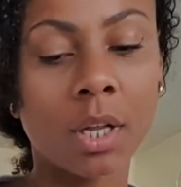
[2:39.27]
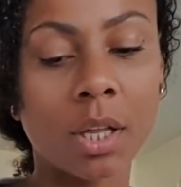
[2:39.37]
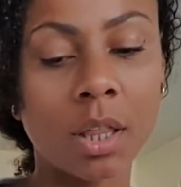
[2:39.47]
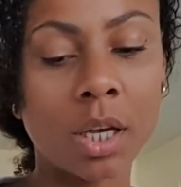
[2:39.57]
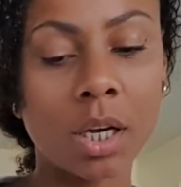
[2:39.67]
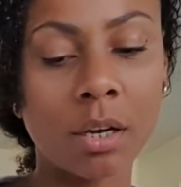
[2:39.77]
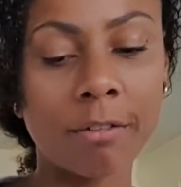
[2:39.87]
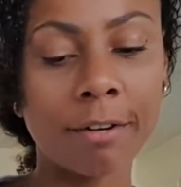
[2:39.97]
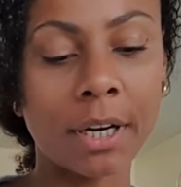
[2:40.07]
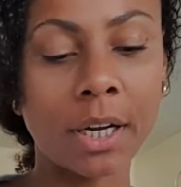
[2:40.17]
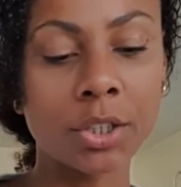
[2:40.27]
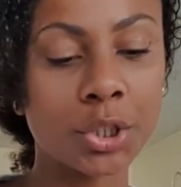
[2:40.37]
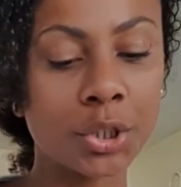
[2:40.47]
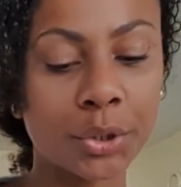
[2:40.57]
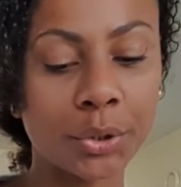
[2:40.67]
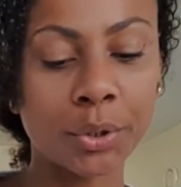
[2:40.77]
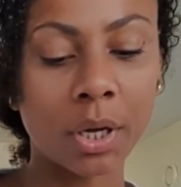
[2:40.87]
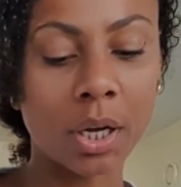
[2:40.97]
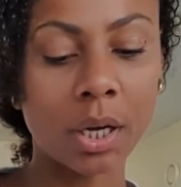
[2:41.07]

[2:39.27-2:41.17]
the financial